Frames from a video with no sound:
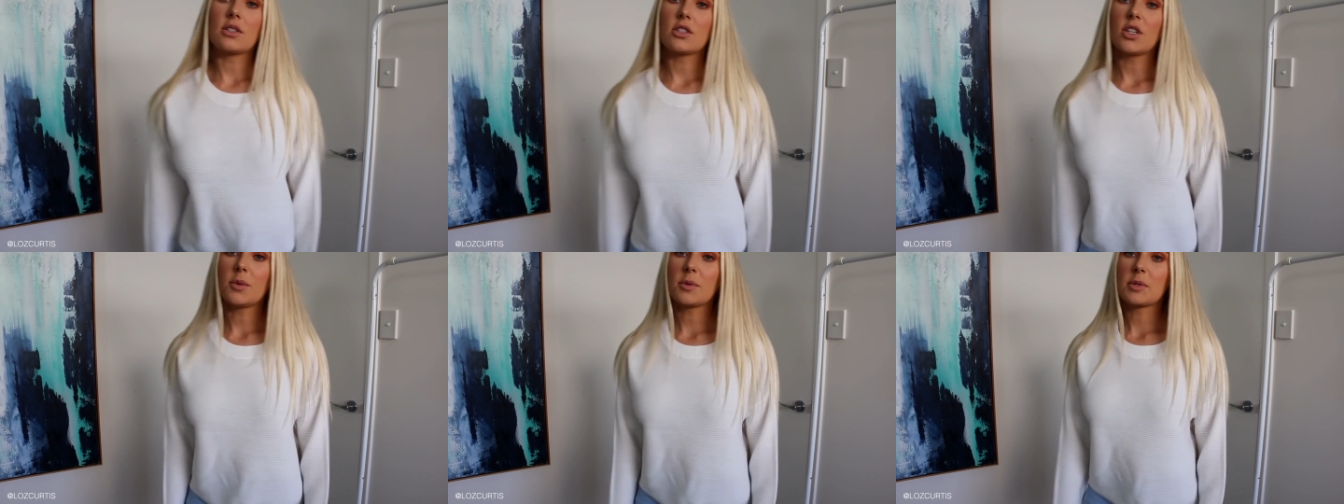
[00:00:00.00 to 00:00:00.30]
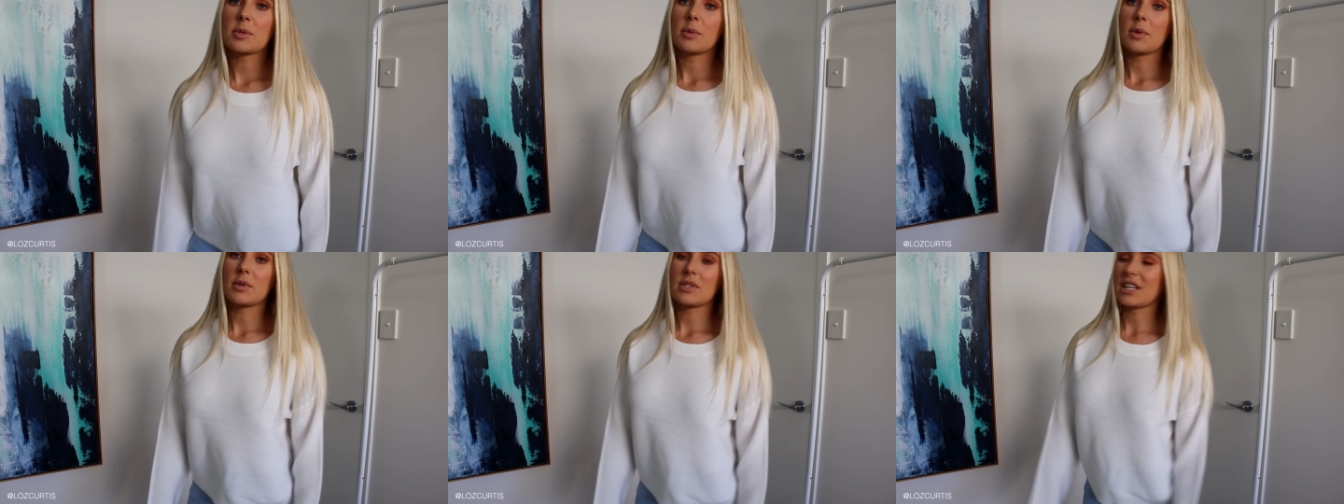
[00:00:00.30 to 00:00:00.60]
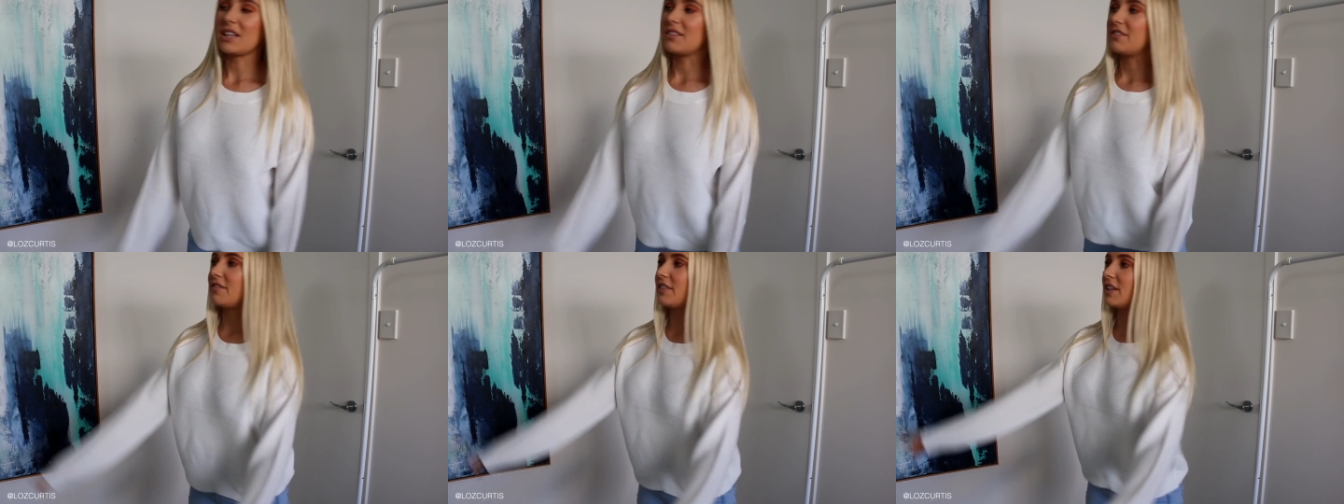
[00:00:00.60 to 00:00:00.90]
This top smells
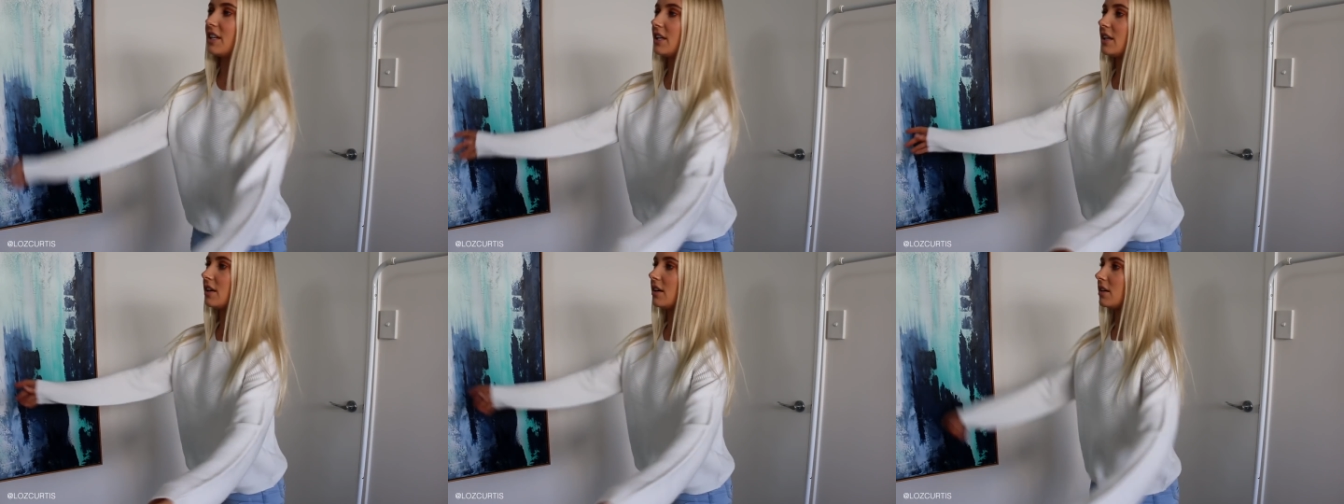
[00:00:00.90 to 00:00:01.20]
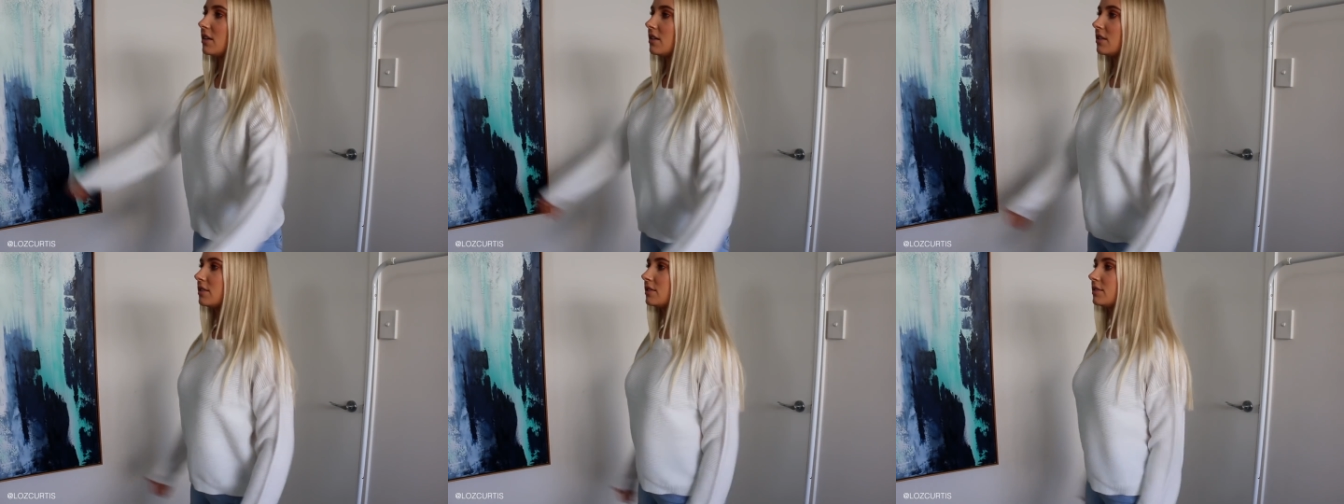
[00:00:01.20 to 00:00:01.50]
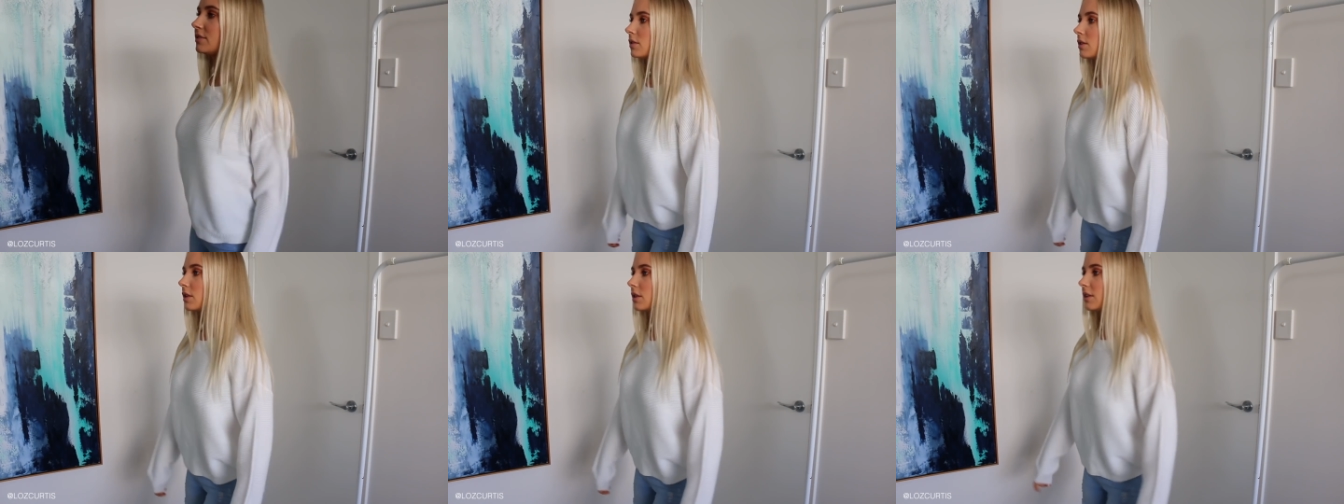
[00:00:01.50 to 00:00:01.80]
like vinegar.
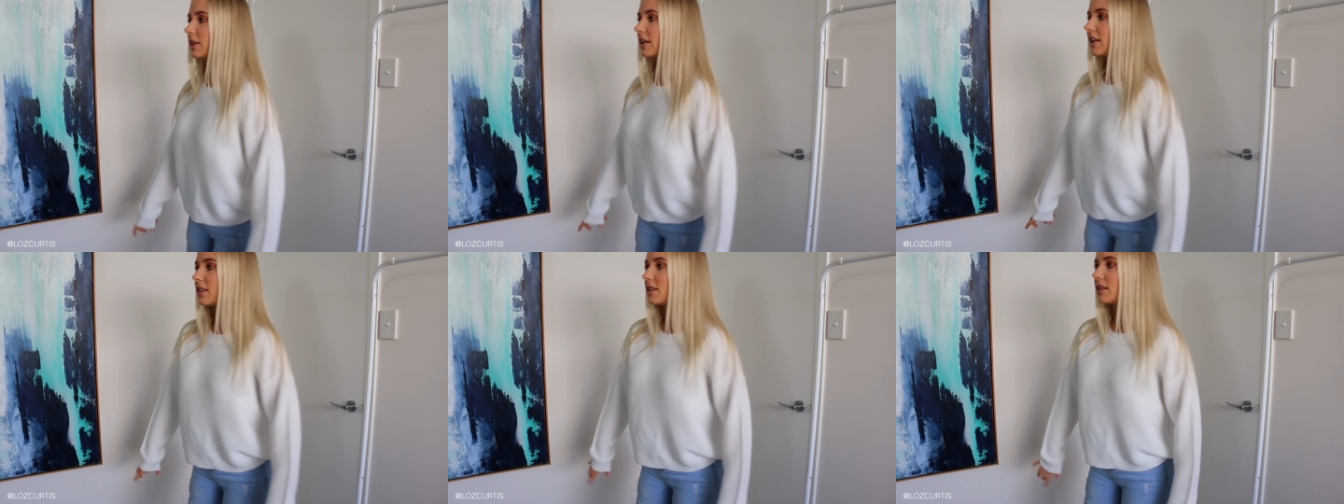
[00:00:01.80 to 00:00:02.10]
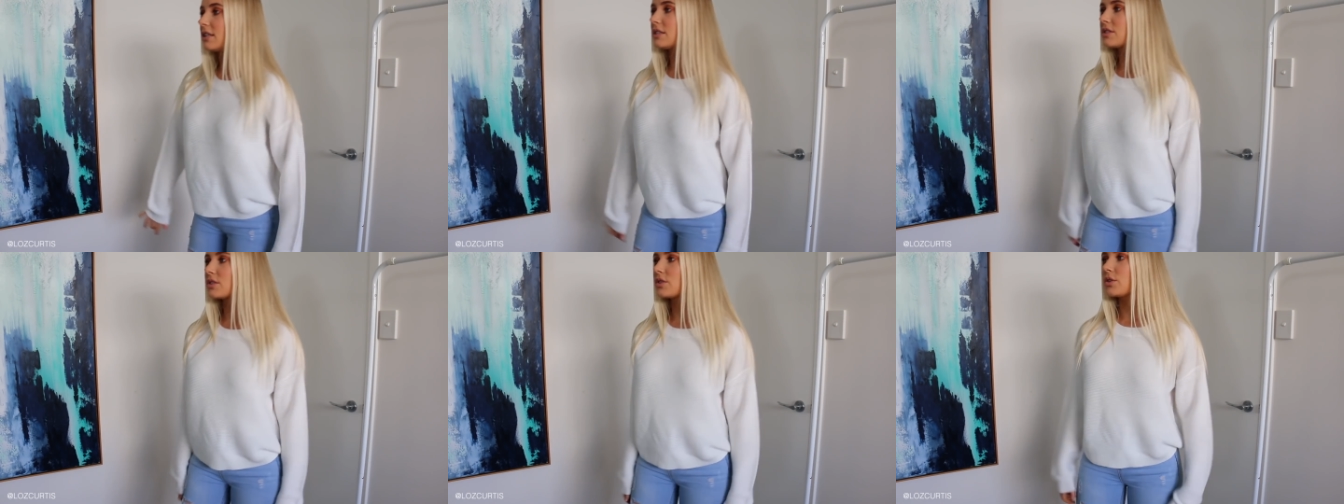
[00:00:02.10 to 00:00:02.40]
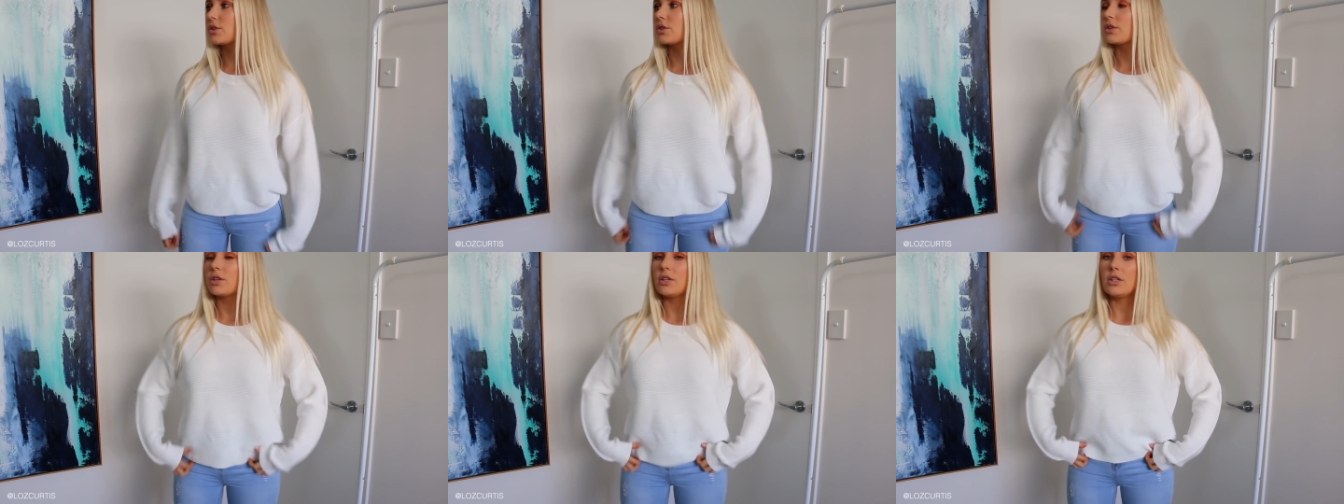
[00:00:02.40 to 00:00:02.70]
The length is
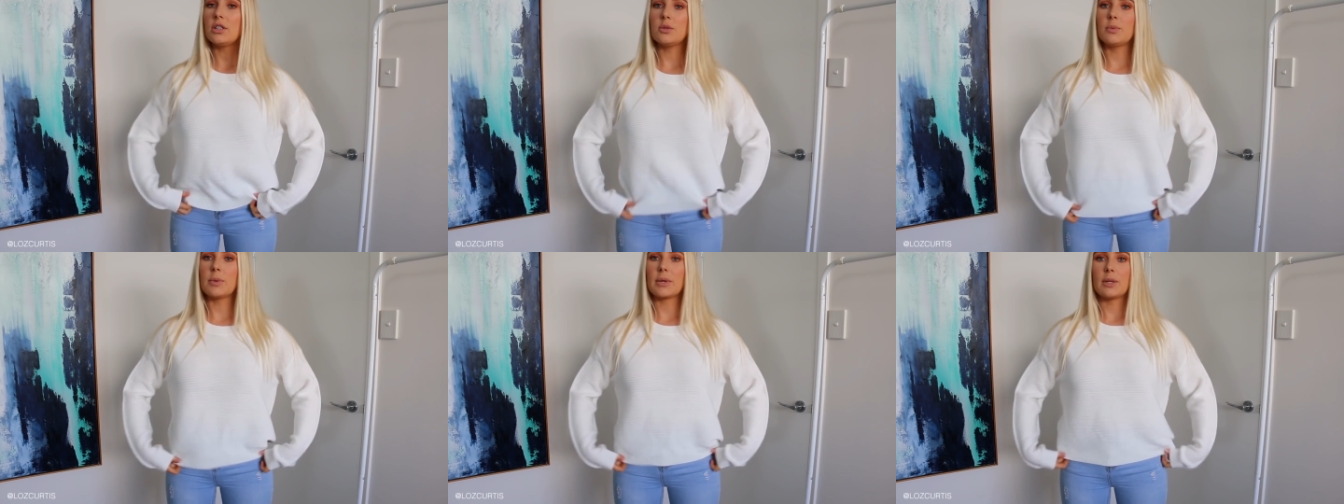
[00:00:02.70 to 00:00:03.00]
good.